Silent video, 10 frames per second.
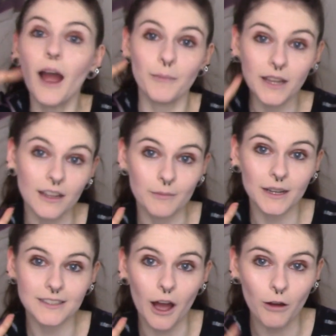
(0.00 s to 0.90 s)
I'm killing
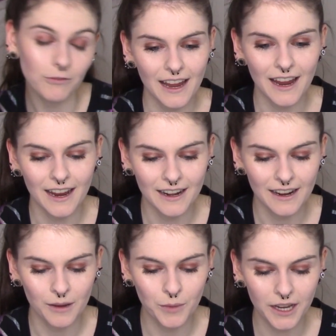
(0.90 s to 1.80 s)
myself. And
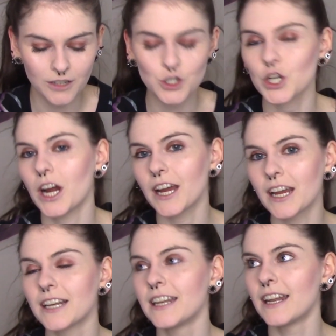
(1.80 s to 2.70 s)
I'm like
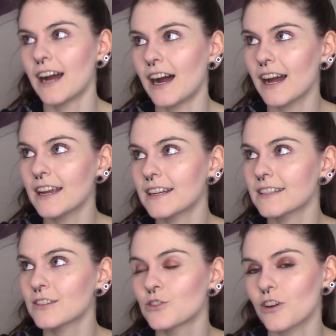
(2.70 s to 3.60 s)
trying not
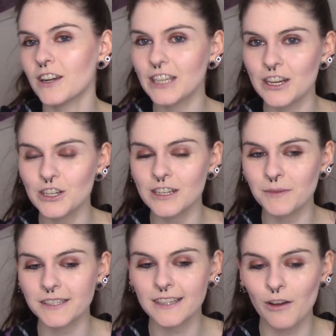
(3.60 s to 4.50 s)
to draw attention to
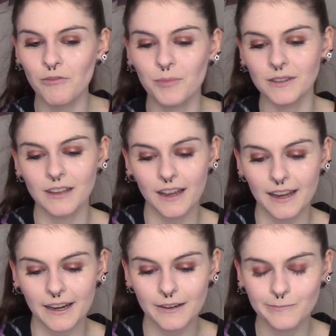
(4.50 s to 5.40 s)
myself, but
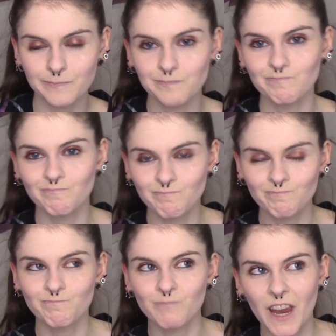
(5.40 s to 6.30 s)
like,
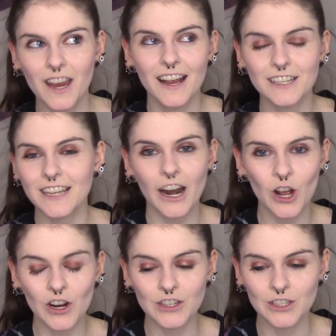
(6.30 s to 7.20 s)
kind of
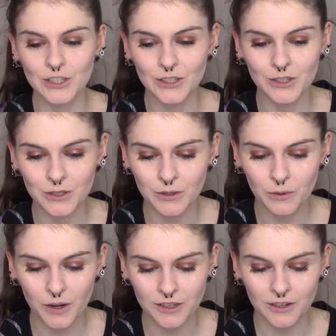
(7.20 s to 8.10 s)
hard to do
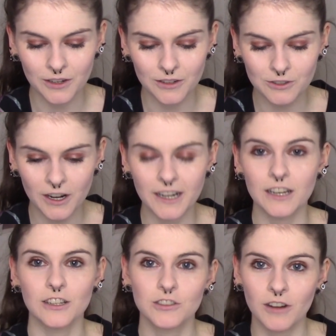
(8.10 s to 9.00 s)
when you're trying to
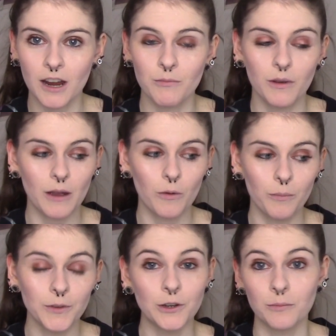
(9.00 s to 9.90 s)
describe
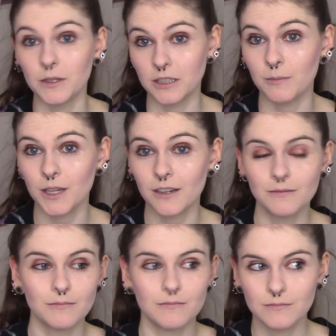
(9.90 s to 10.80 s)
your
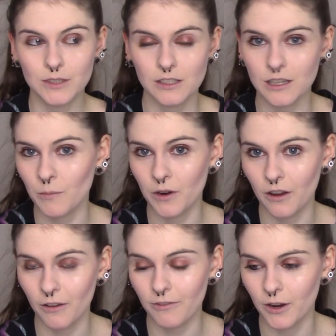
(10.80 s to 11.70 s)
bulimia to someone
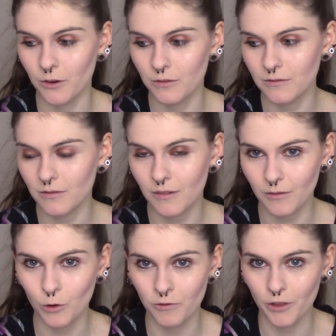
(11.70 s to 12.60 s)
on a phone,
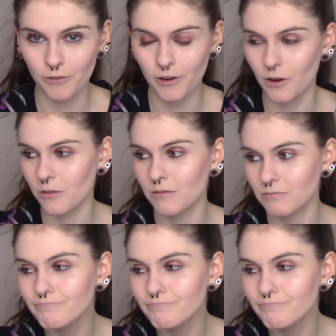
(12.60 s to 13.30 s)
over the phone.